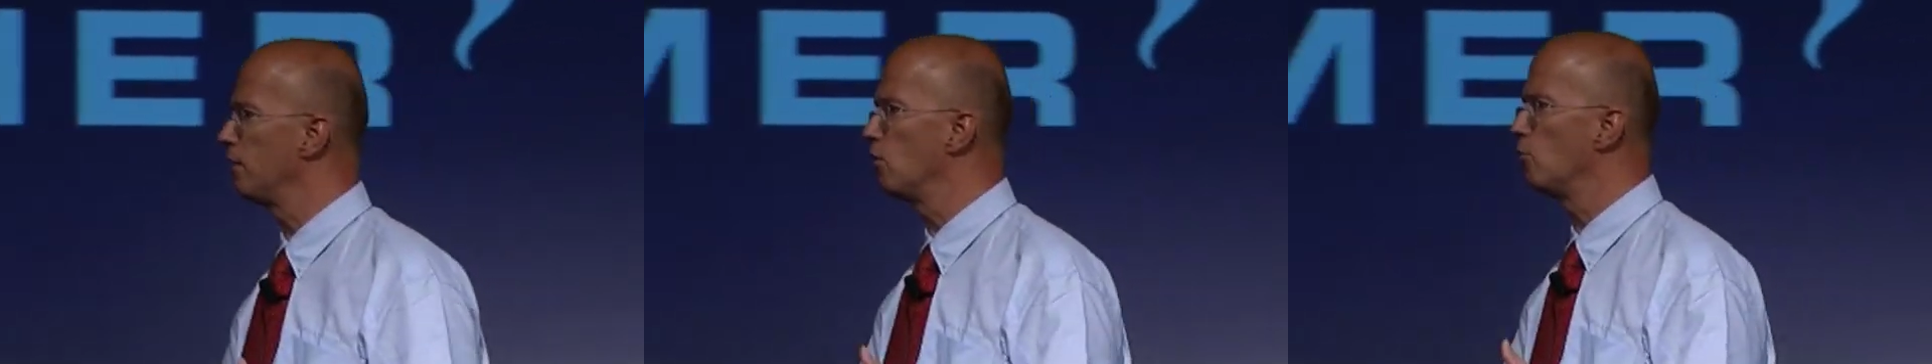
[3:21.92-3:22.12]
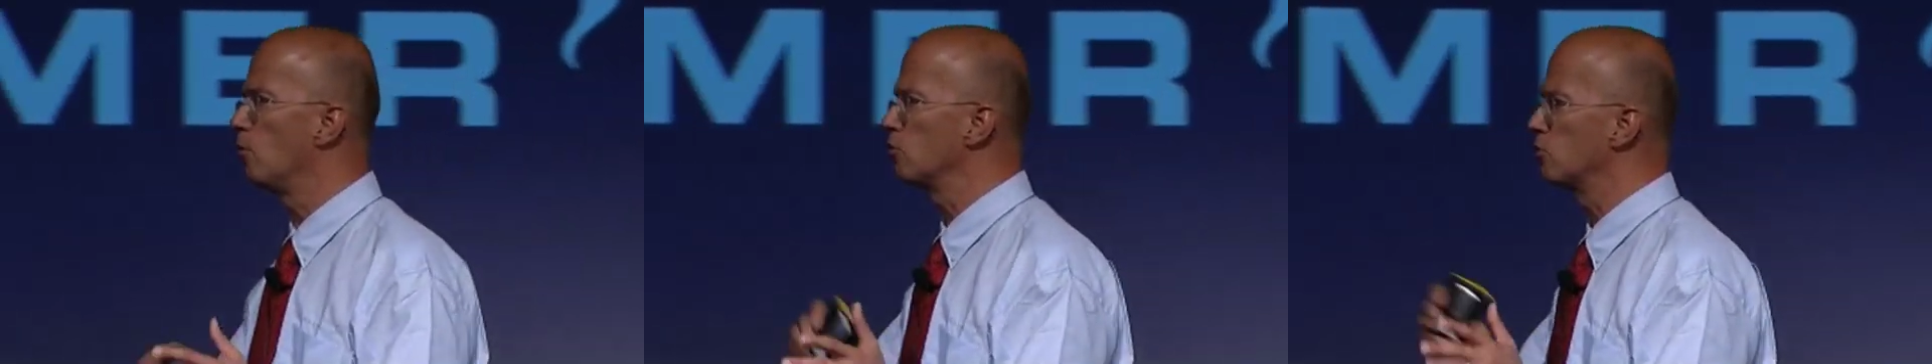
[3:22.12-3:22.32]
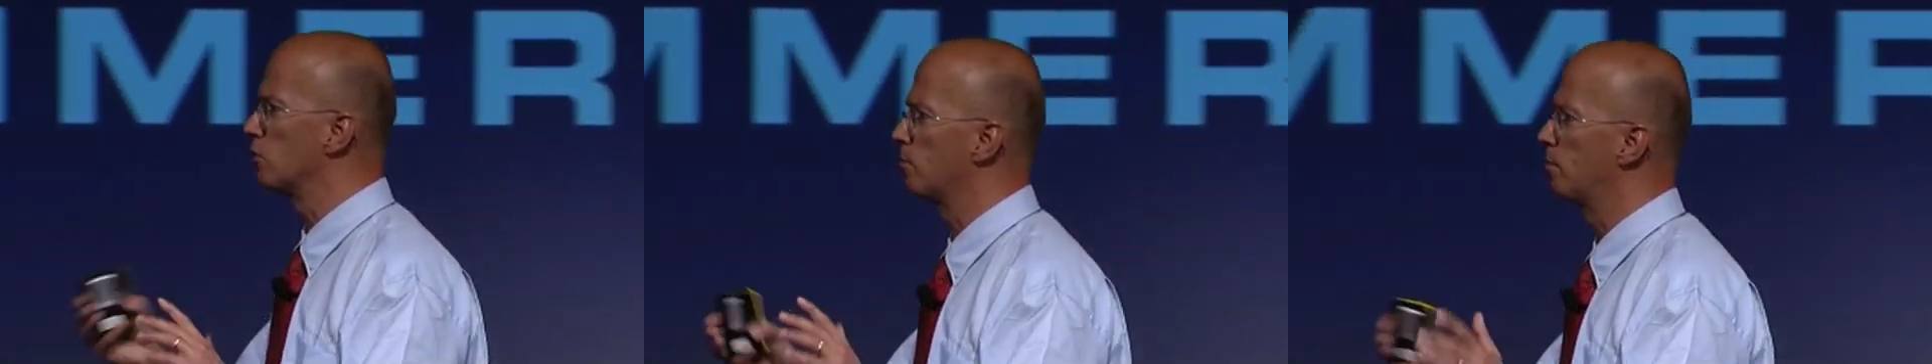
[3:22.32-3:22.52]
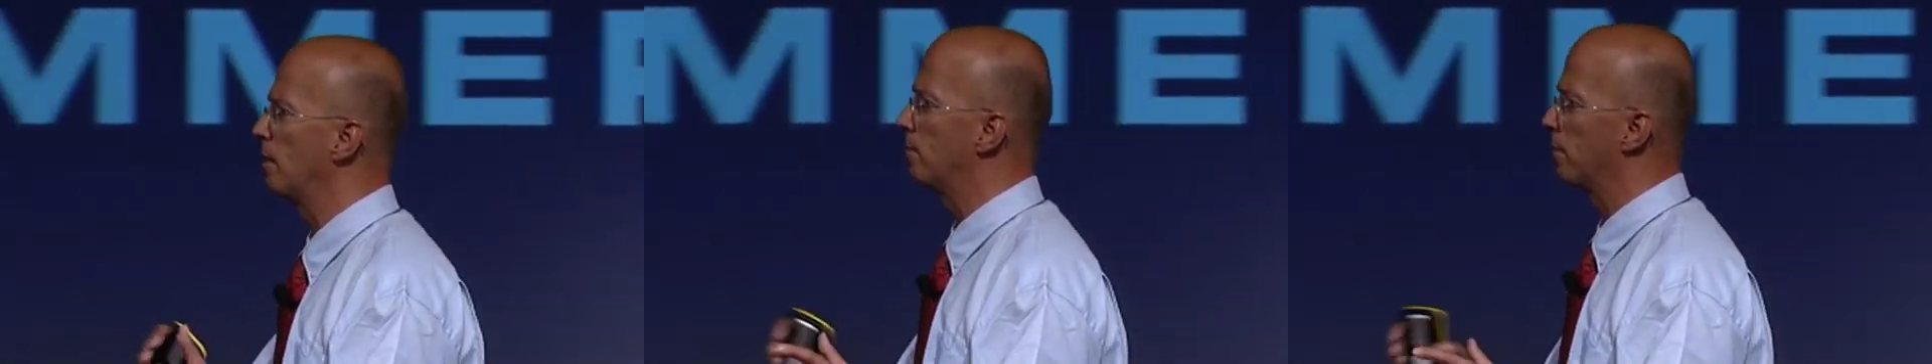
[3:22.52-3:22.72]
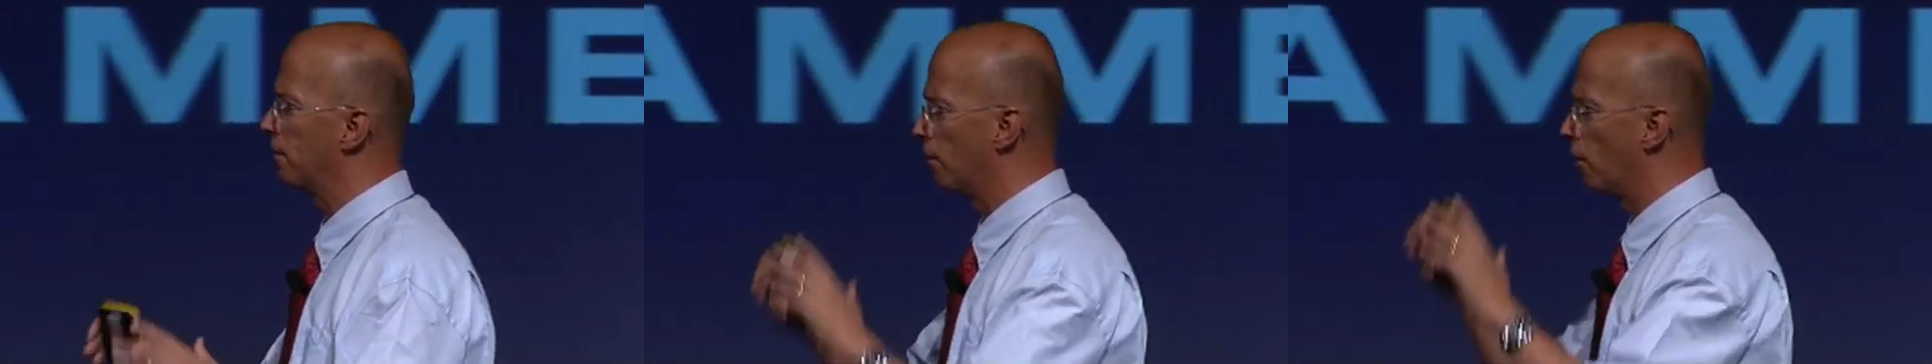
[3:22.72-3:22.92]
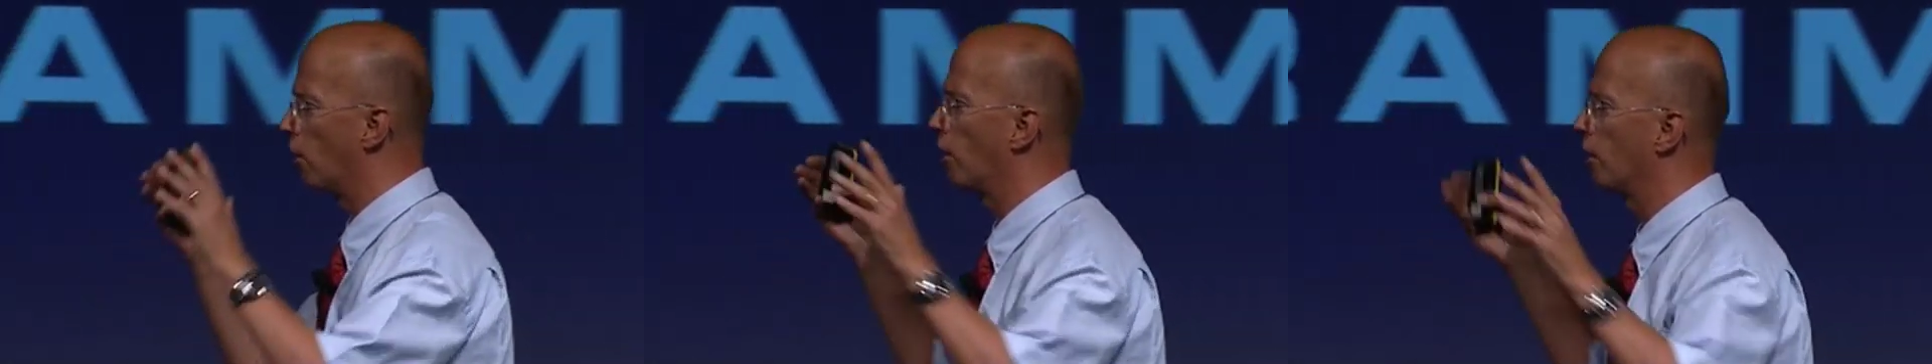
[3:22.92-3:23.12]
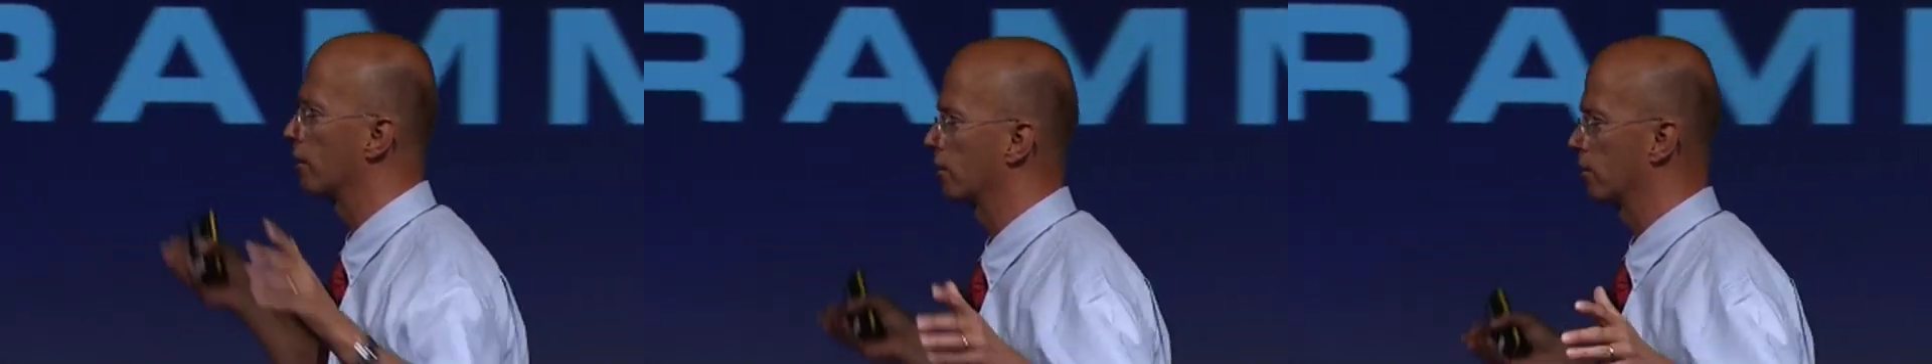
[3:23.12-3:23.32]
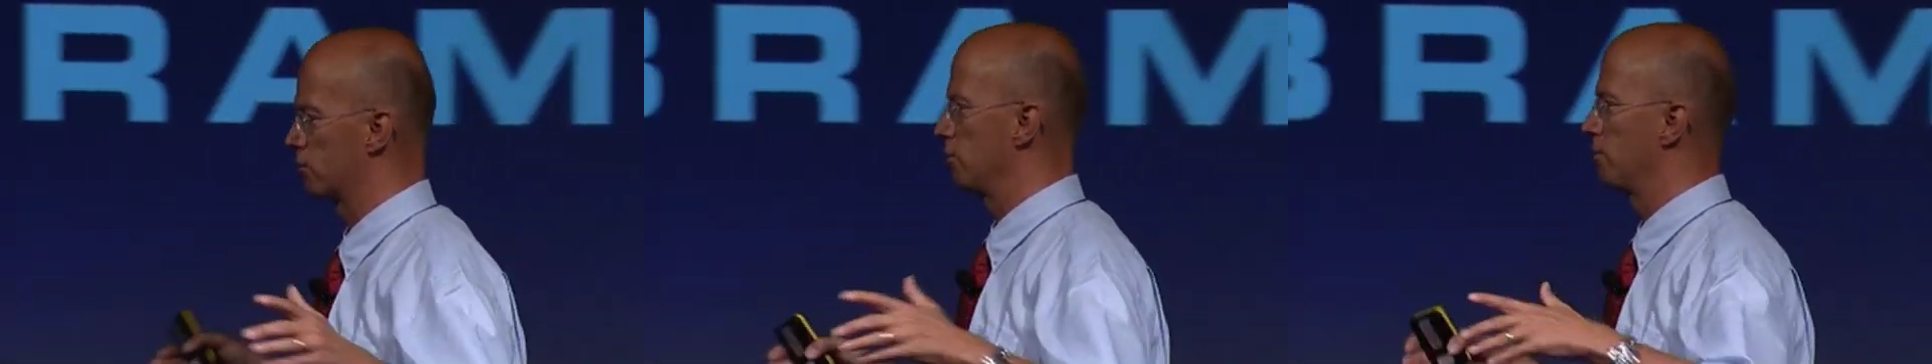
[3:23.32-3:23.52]
most of the people in our
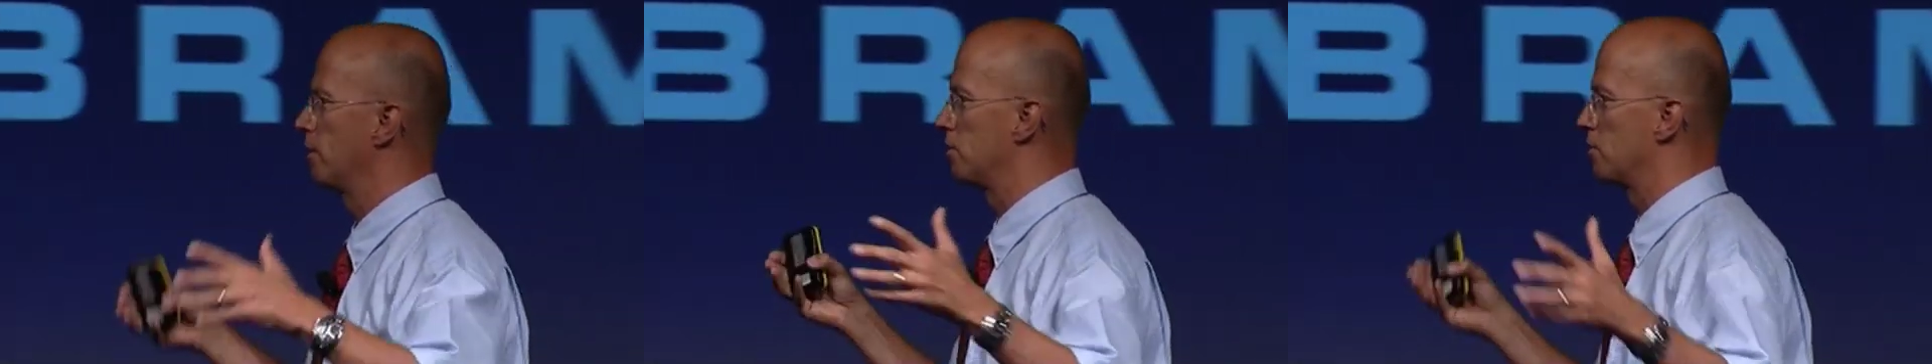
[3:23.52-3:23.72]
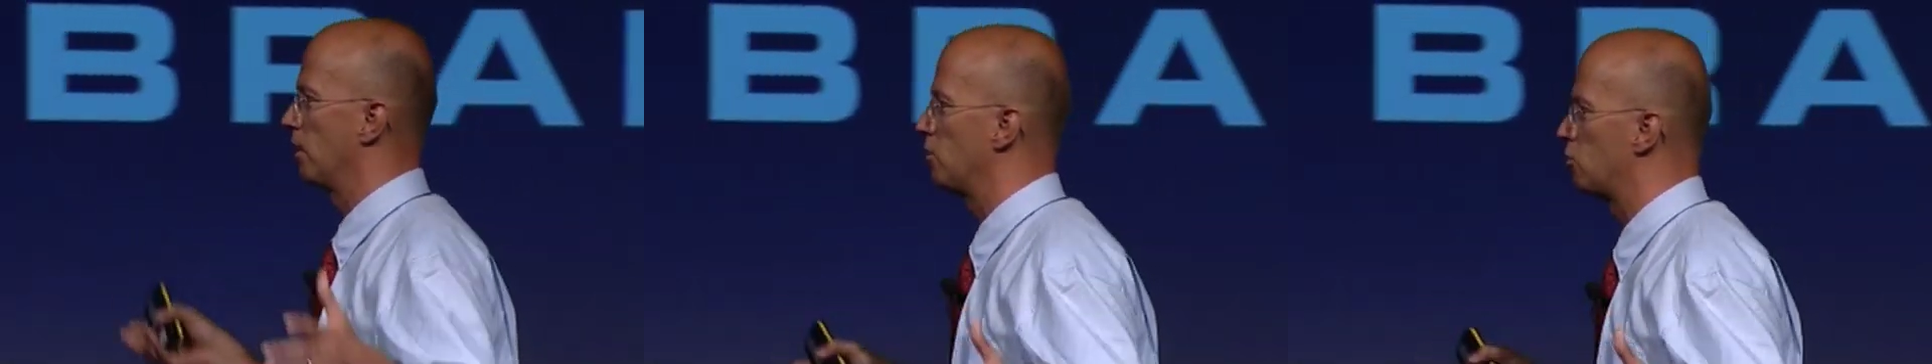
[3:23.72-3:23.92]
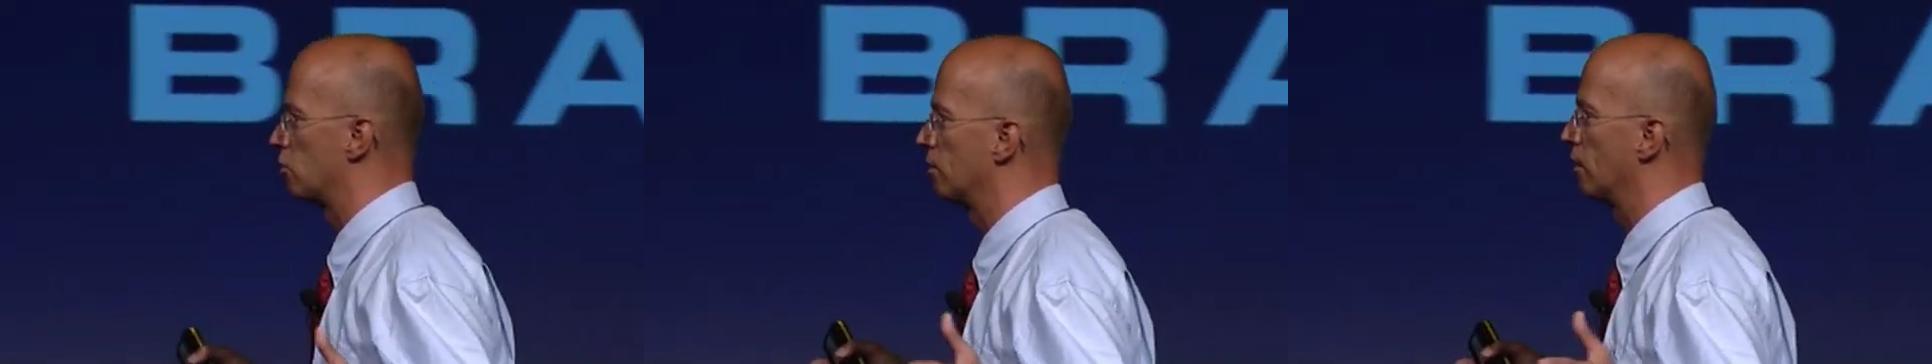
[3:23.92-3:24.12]
civilization,